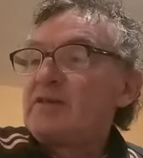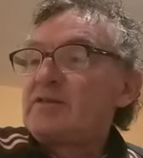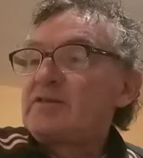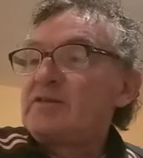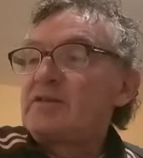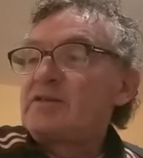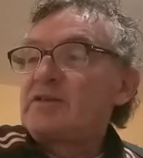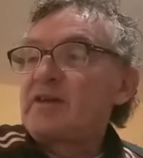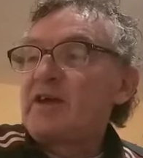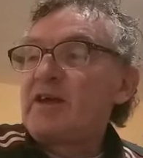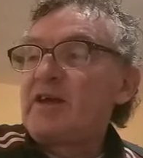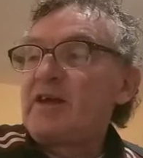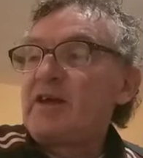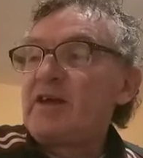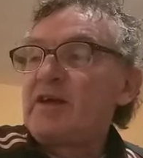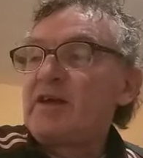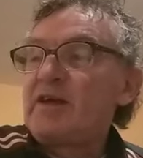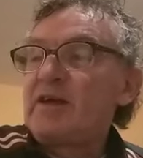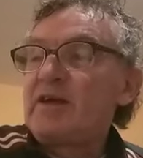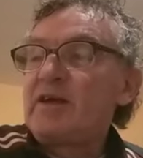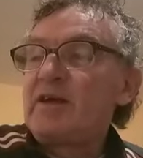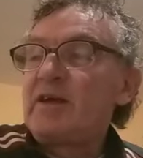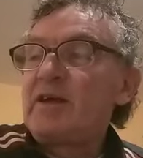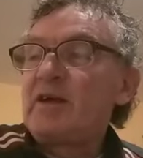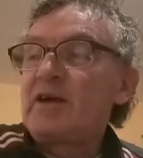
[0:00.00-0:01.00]

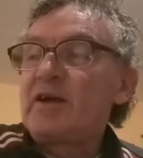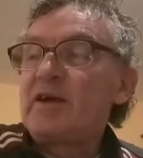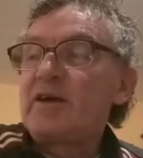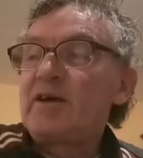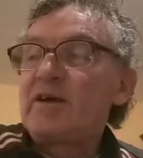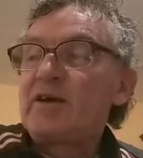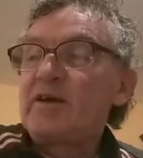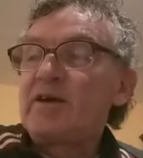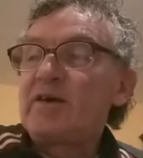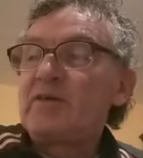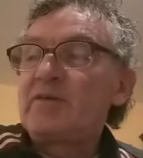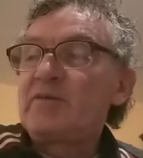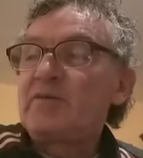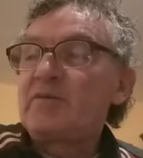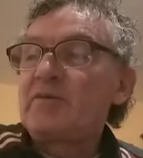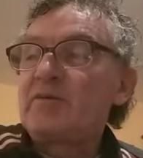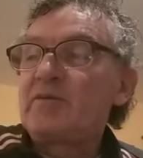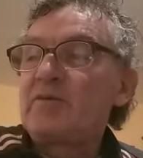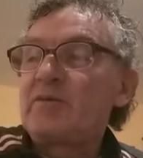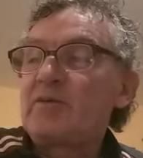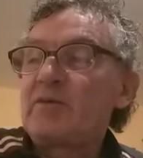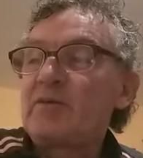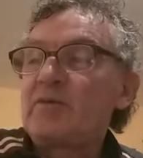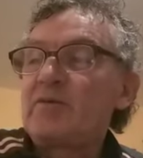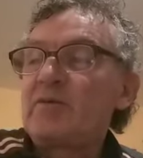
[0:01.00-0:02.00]

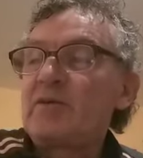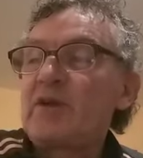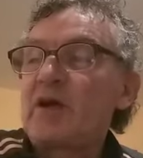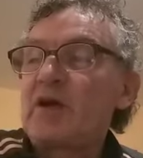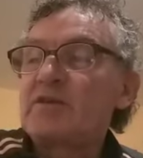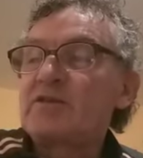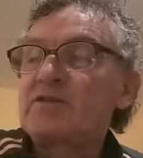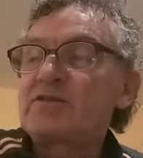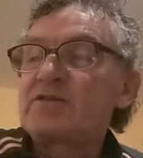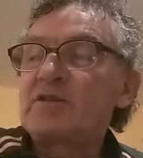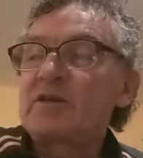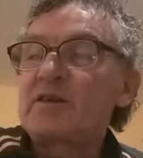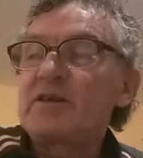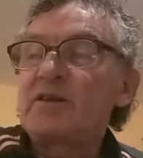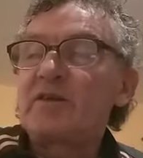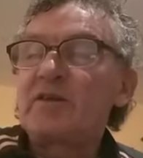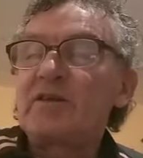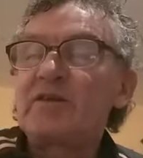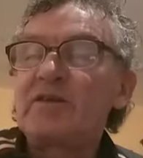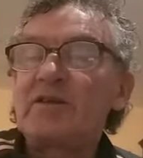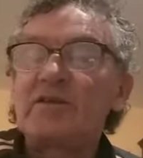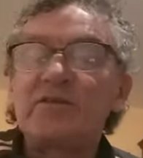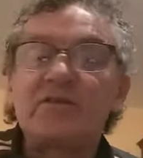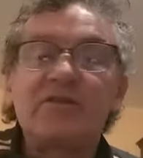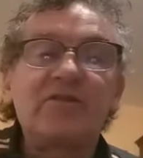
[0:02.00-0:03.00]

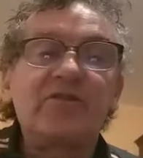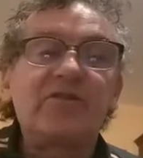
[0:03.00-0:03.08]
the